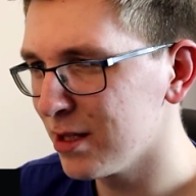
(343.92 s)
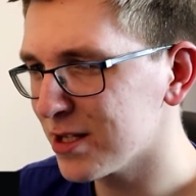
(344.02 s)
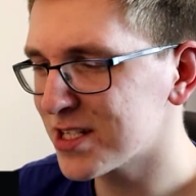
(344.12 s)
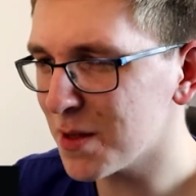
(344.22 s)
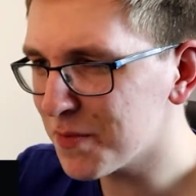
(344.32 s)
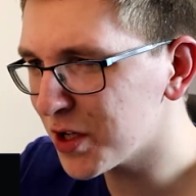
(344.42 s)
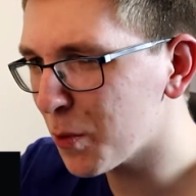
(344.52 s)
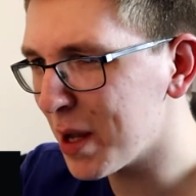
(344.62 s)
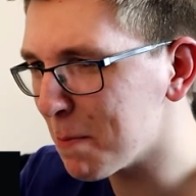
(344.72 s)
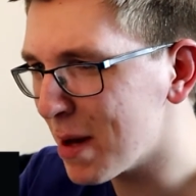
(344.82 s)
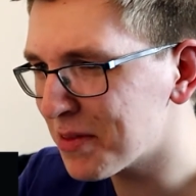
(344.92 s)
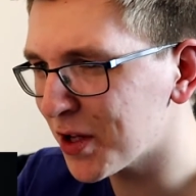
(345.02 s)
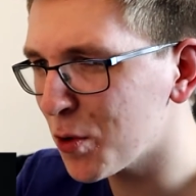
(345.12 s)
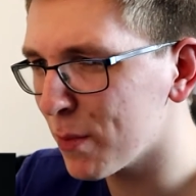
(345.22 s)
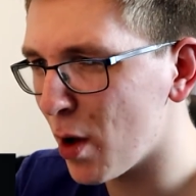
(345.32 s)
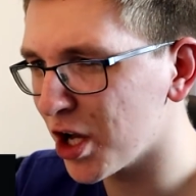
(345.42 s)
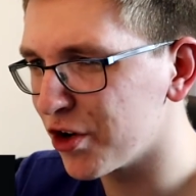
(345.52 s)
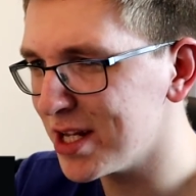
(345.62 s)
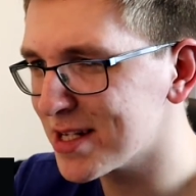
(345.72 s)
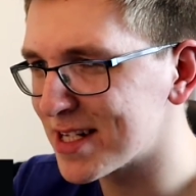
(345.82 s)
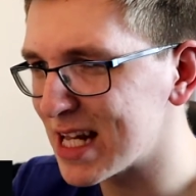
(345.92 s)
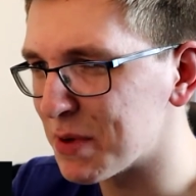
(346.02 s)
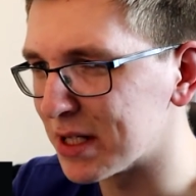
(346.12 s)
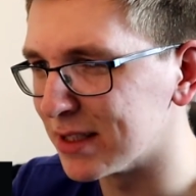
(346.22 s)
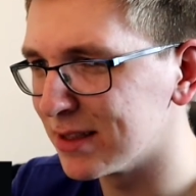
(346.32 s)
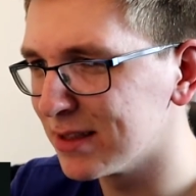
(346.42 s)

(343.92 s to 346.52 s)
There's something quite mythical about a green saber.